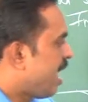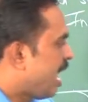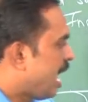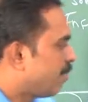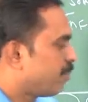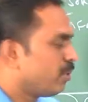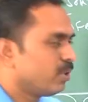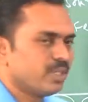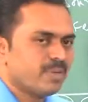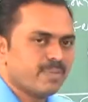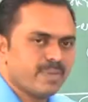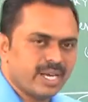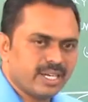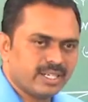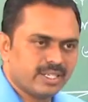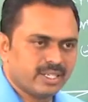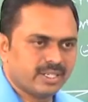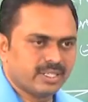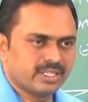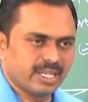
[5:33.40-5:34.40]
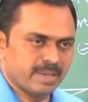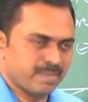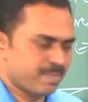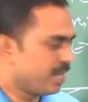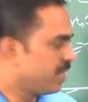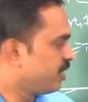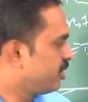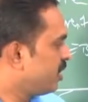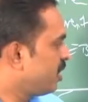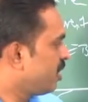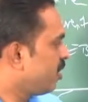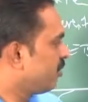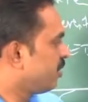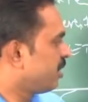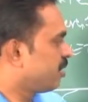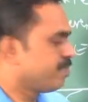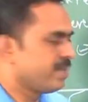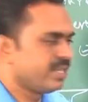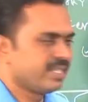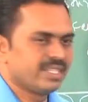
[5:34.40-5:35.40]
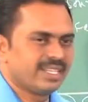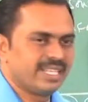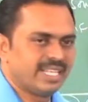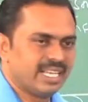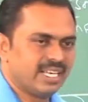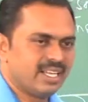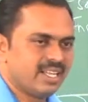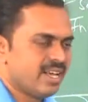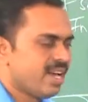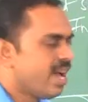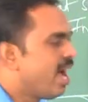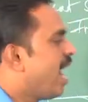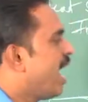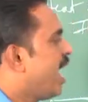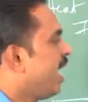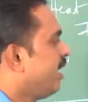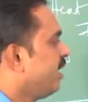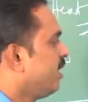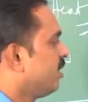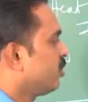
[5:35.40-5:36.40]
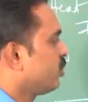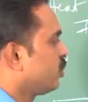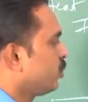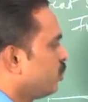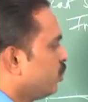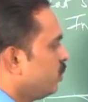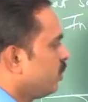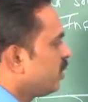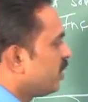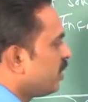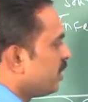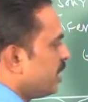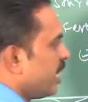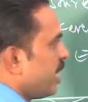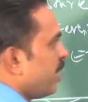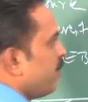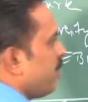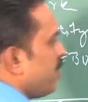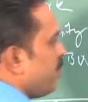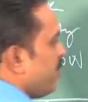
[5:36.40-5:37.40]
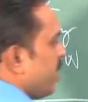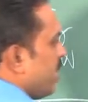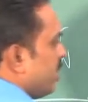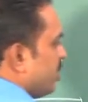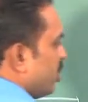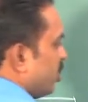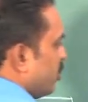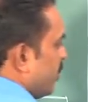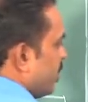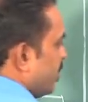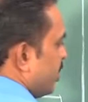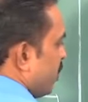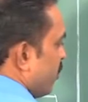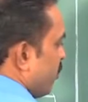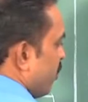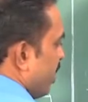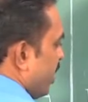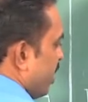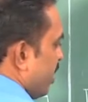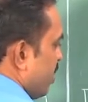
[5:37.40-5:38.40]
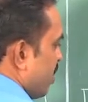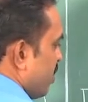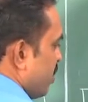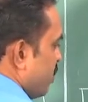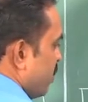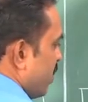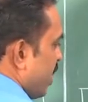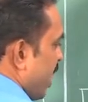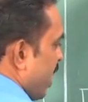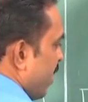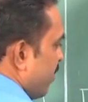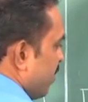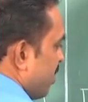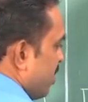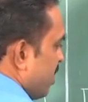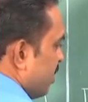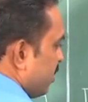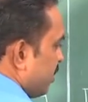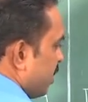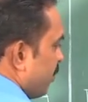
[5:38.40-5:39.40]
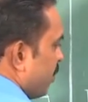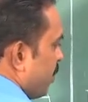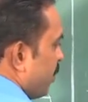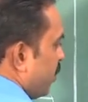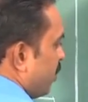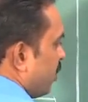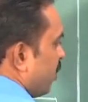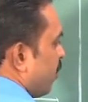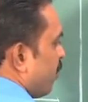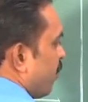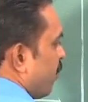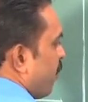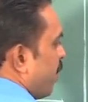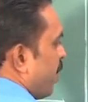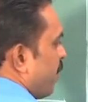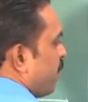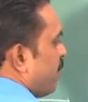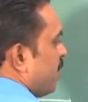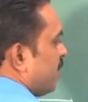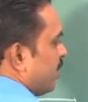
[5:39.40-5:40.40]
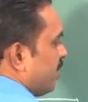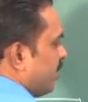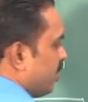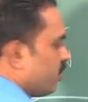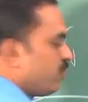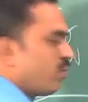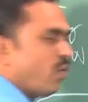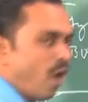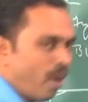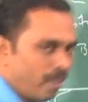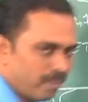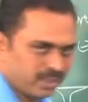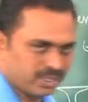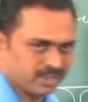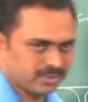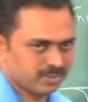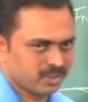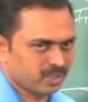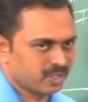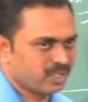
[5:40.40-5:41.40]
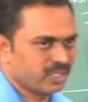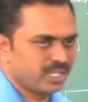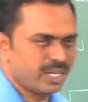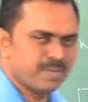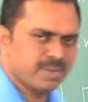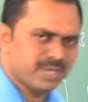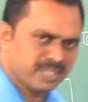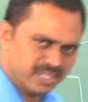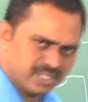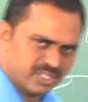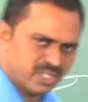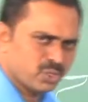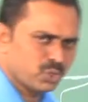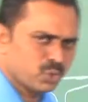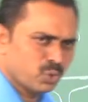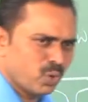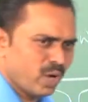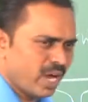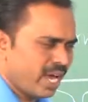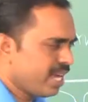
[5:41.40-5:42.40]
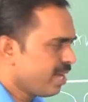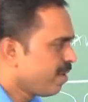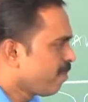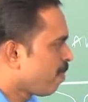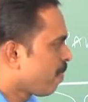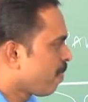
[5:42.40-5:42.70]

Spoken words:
above the melting temperature of that material, and soon there may be a situation where you have some amount of vapor that is formed. Because the temperatures are so high